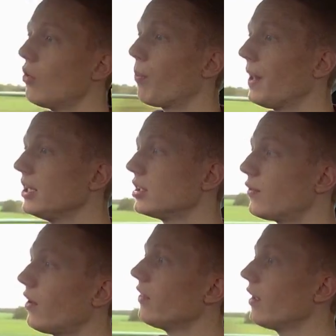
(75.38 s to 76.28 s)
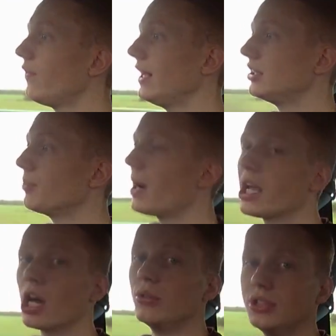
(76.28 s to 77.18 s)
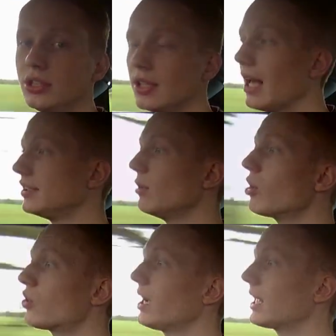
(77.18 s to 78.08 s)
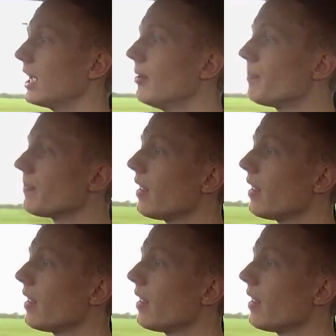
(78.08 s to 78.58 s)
replaced the front flexi brake hoses as they were cracking,